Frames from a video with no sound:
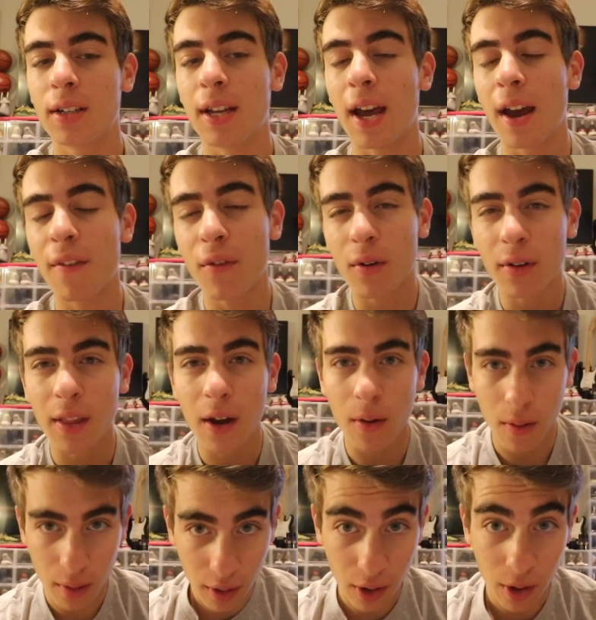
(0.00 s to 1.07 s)
to everyone that
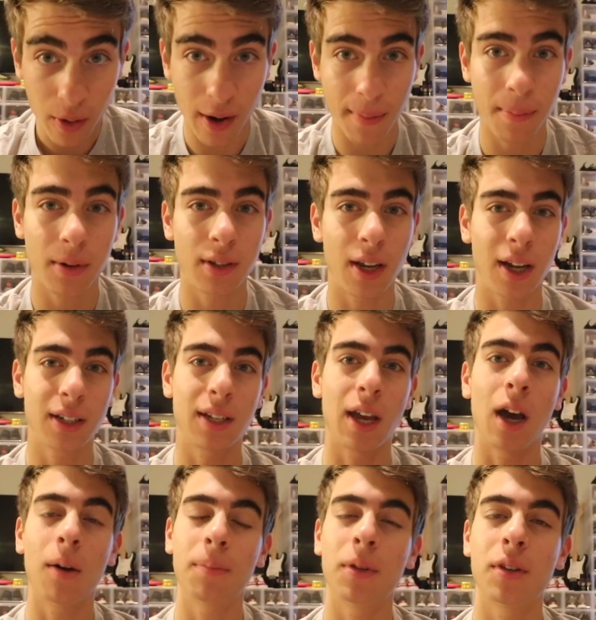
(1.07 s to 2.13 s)
ordered Crep Protect to
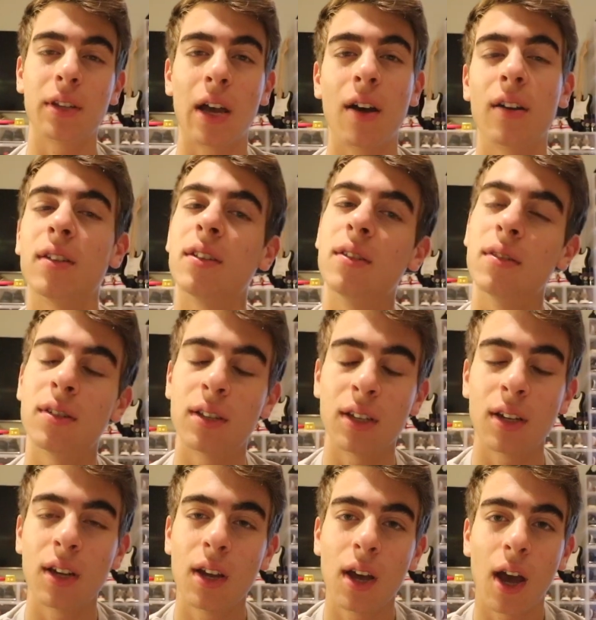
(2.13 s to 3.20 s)
help those out in
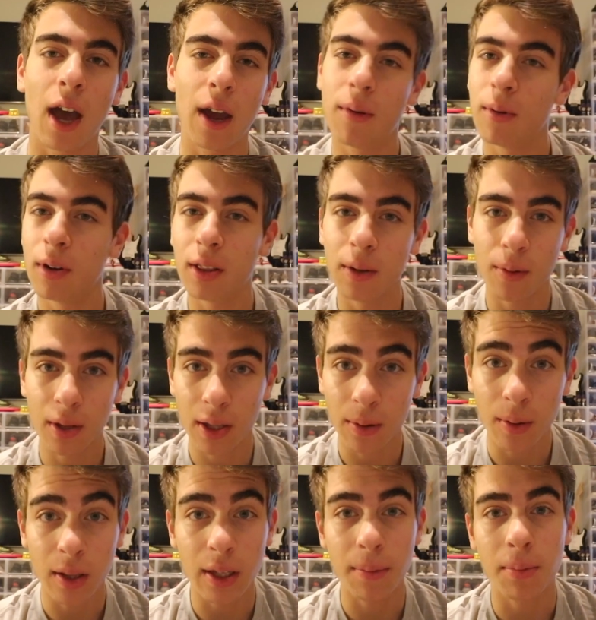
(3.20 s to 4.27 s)
Houston, I
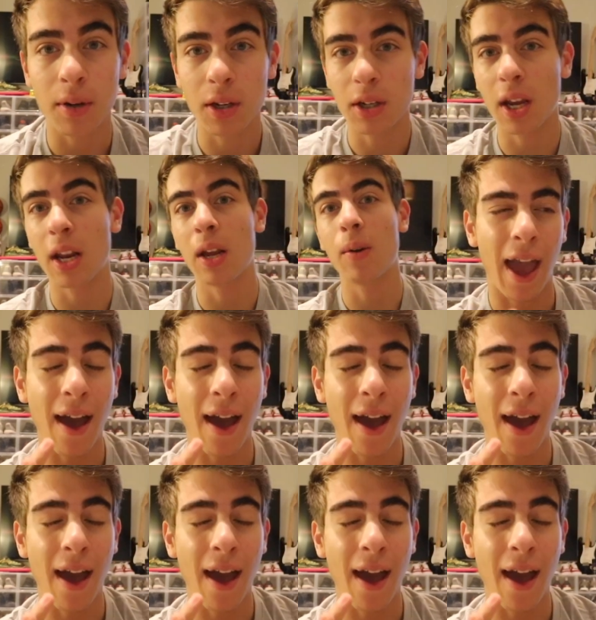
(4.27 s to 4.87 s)
really appreciate it.